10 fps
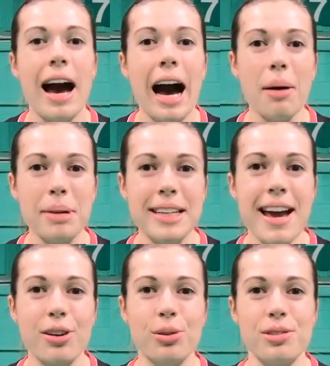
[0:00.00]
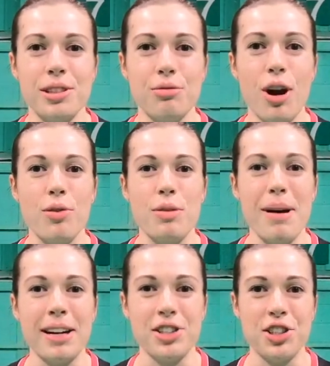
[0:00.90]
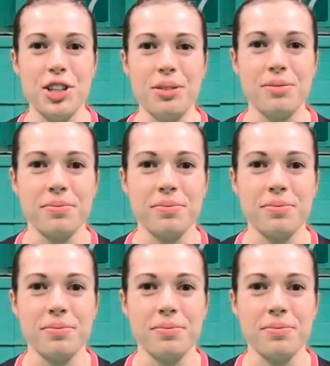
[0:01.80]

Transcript: how many net cords in a row you managed to do.